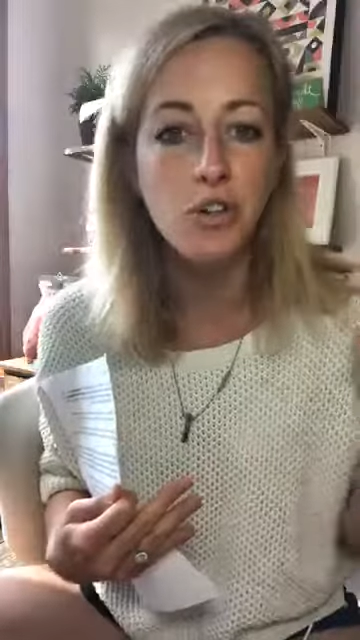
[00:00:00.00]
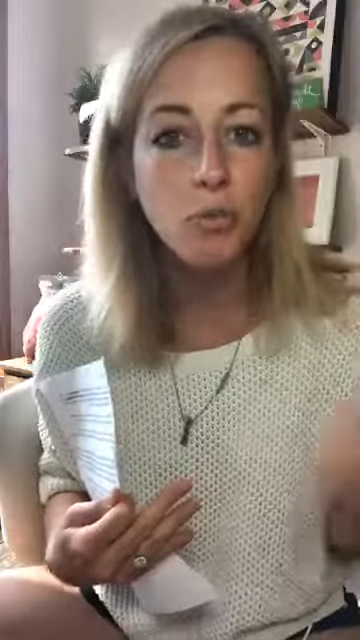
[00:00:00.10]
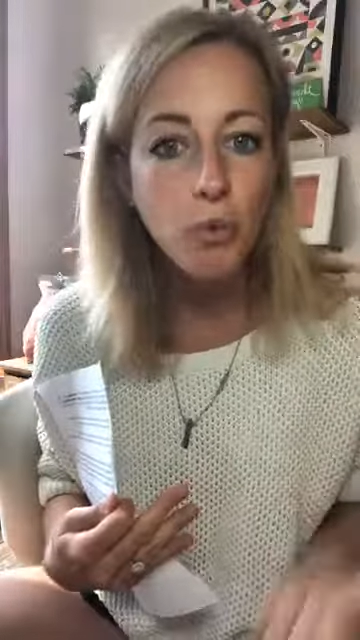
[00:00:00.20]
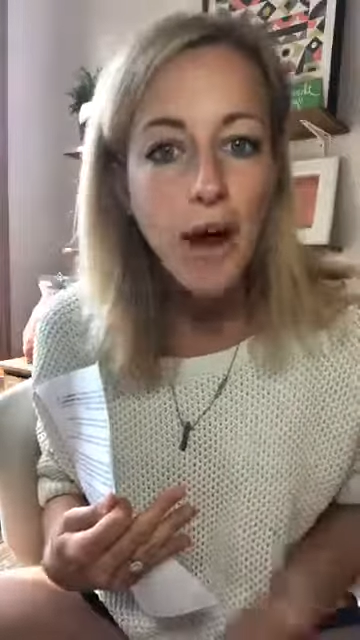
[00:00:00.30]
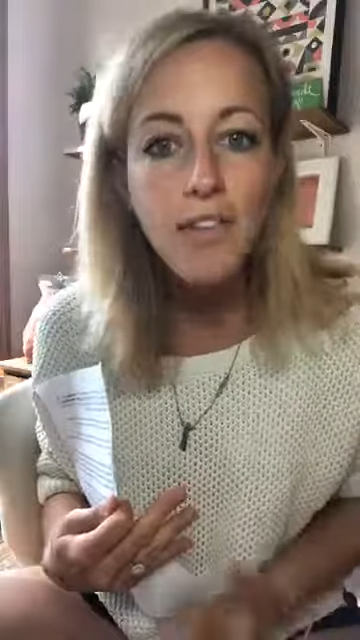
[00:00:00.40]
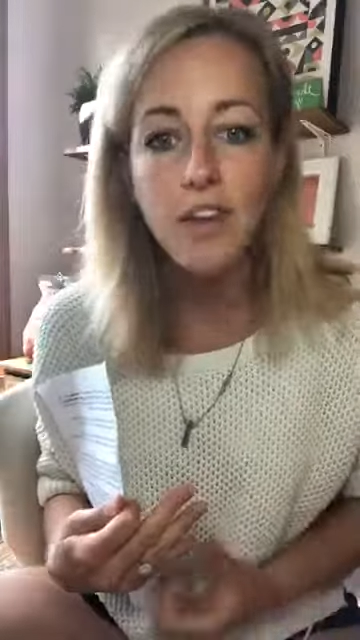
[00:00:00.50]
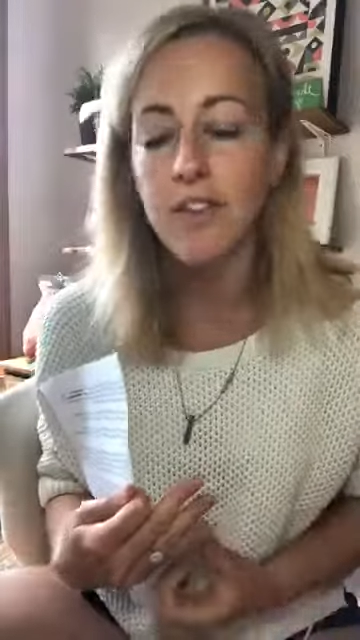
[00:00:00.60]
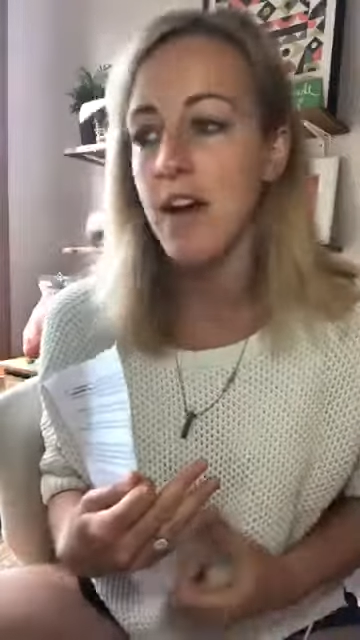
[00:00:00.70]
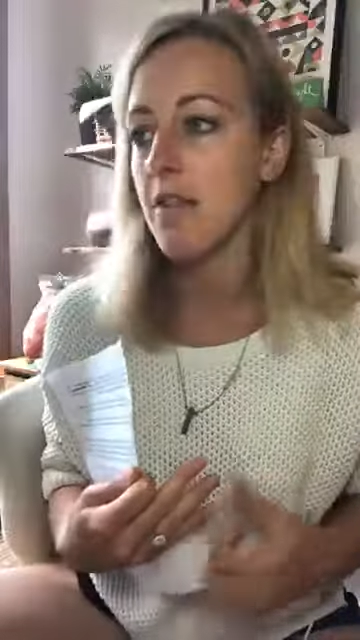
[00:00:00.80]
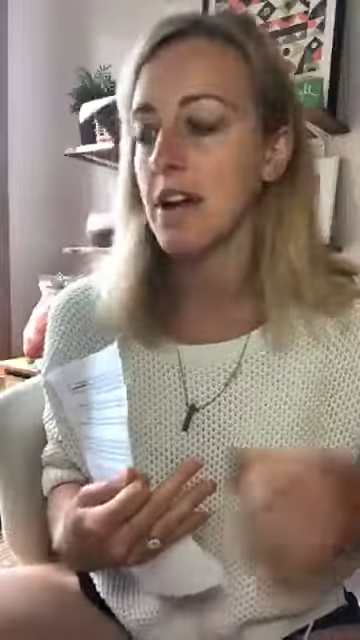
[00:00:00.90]
to write their
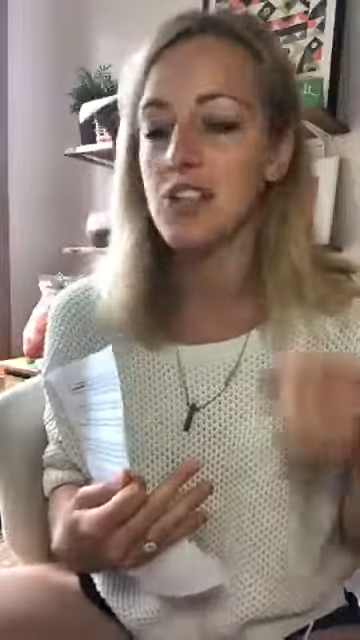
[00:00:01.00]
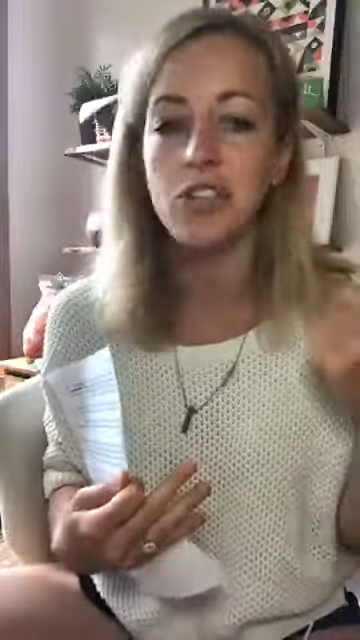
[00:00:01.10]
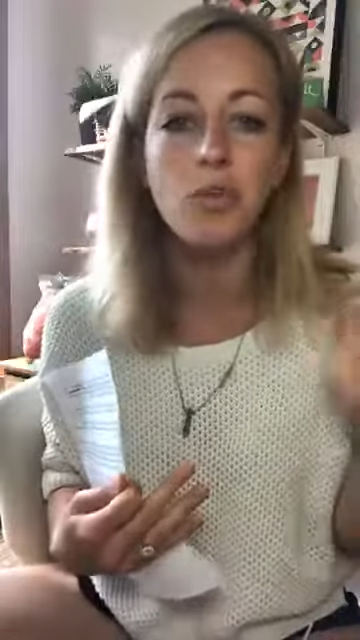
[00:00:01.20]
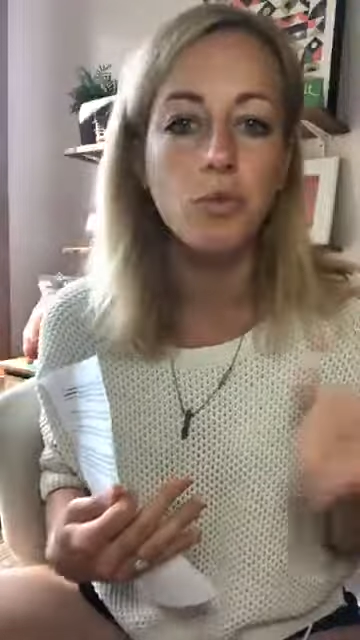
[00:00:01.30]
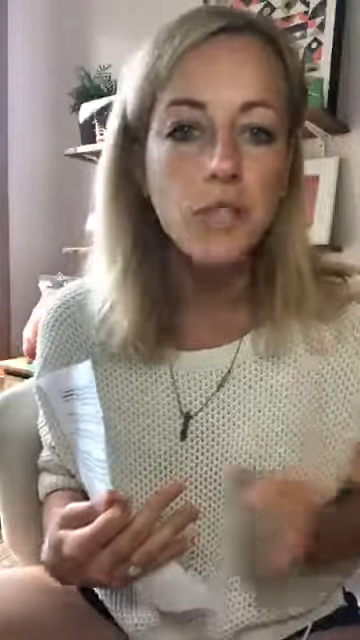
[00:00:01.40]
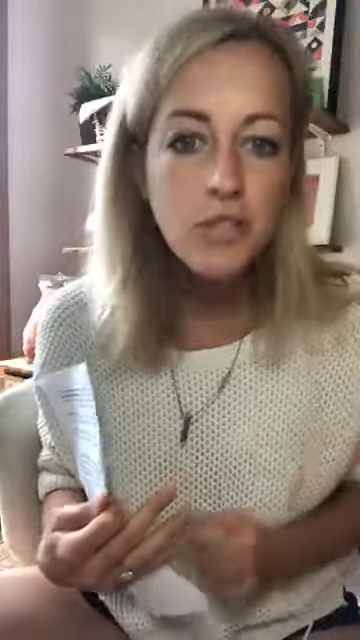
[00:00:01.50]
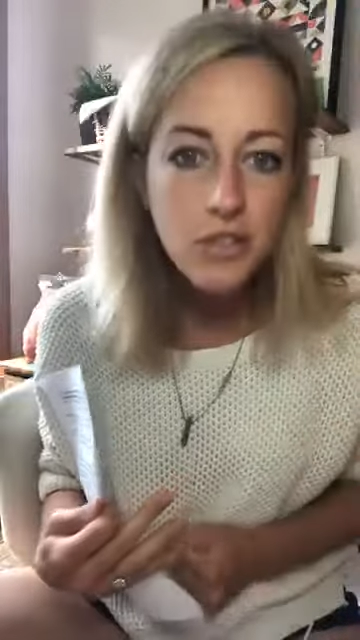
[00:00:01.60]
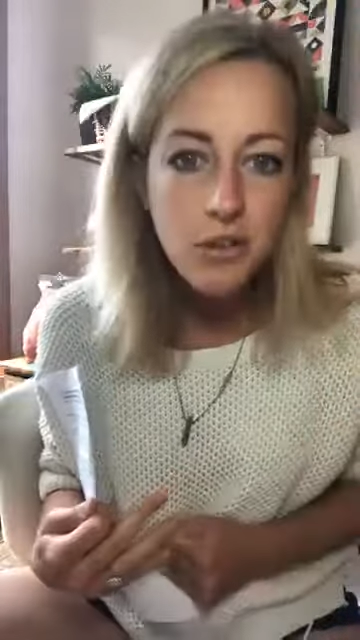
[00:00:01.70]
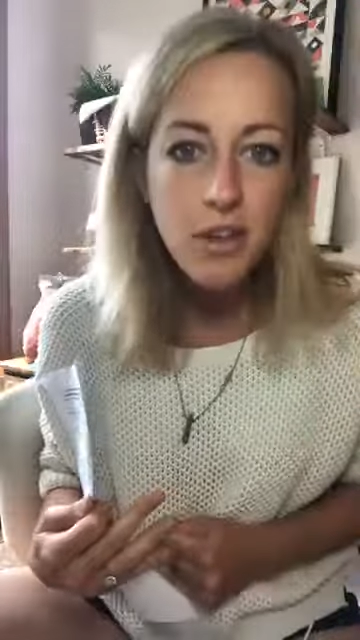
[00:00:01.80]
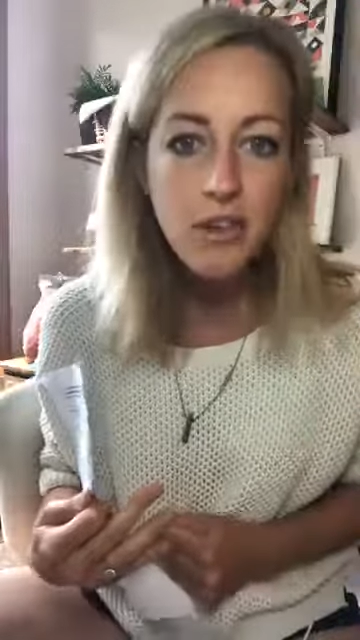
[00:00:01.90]
foundation, to
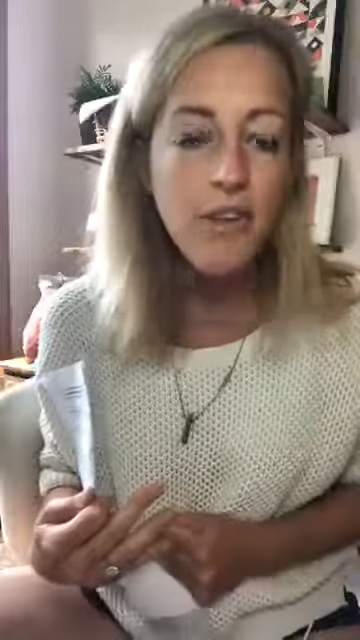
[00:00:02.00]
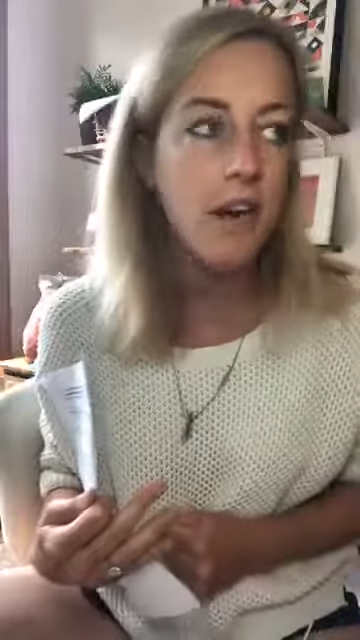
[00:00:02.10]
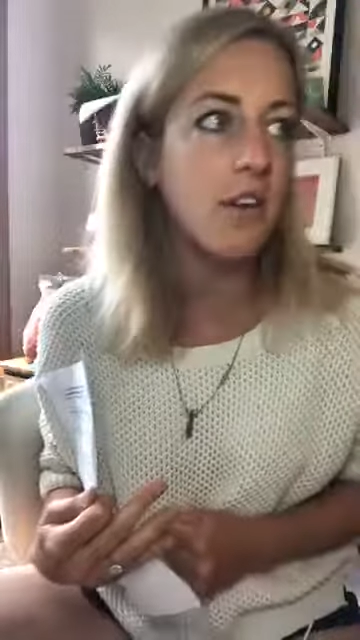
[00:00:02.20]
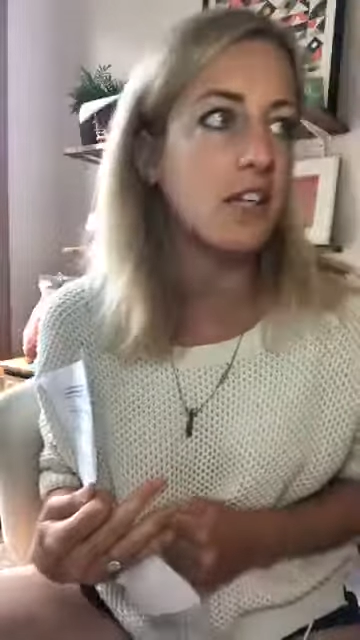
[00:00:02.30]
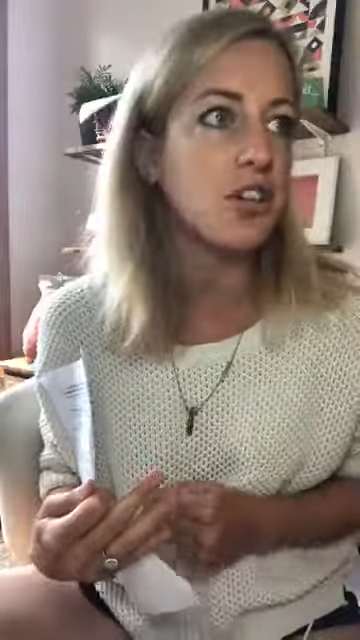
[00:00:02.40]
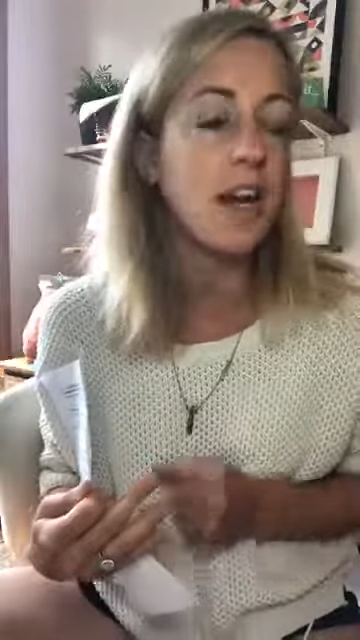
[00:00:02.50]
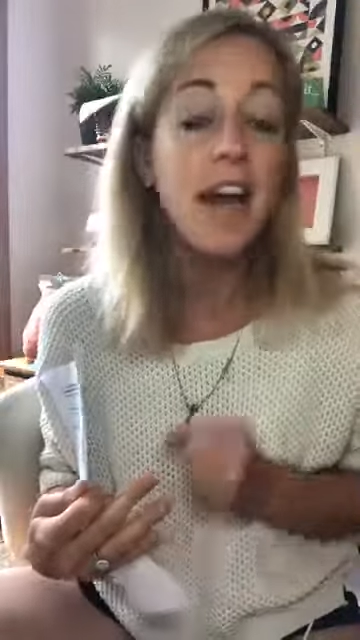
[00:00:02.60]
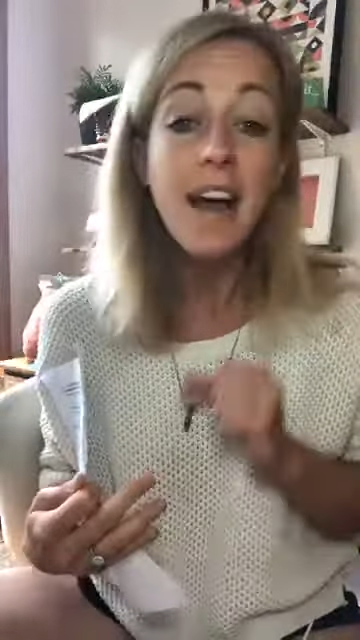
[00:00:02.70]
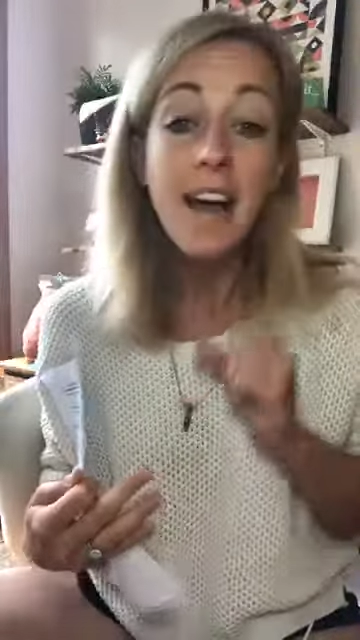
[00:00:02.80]
redo their foundation,